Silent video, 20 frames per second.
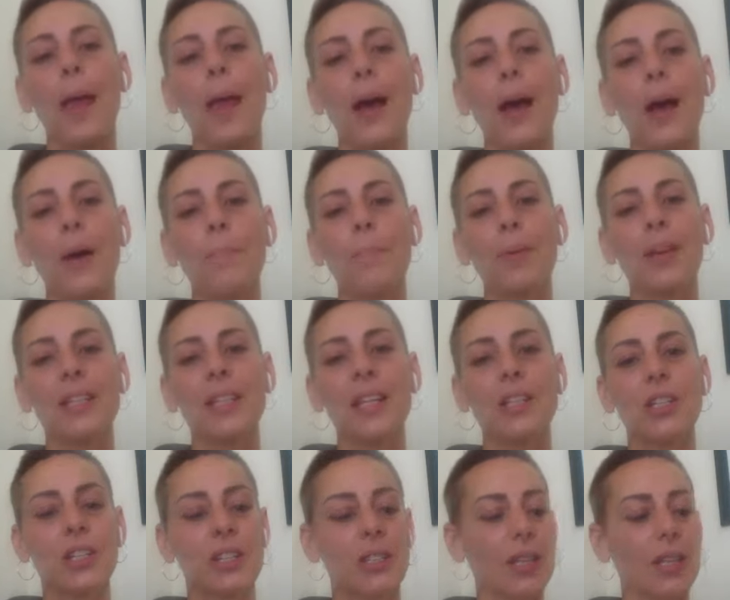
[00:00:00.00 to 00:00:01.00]
Um, because I
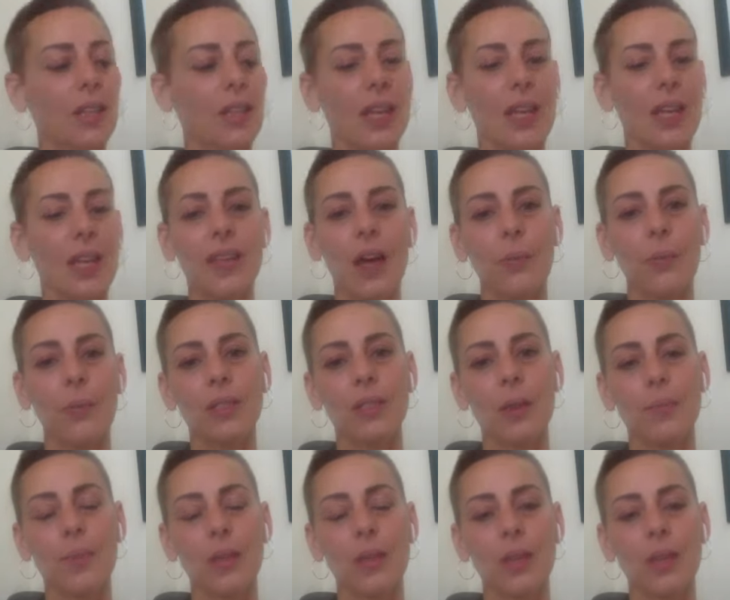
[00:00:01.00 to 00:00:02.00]
just didn't think that was
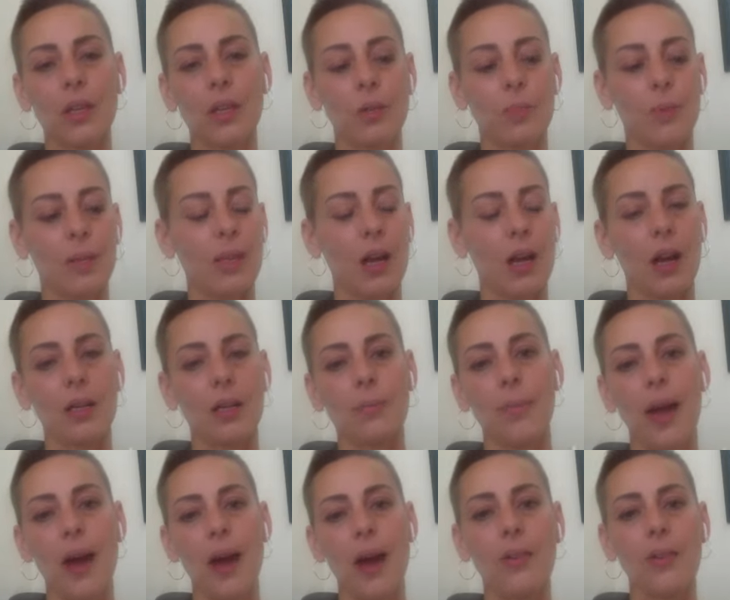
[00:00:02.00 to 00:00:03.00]
something that should be talked
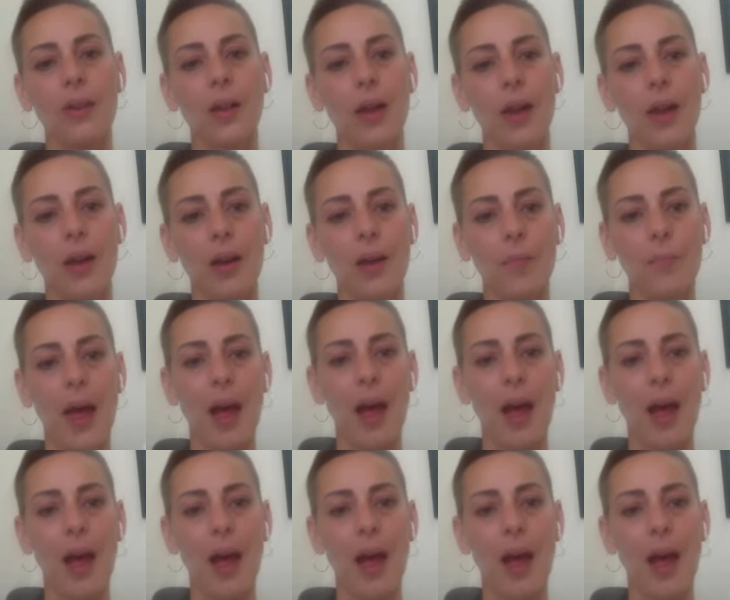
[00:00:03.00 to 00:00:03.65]
about um,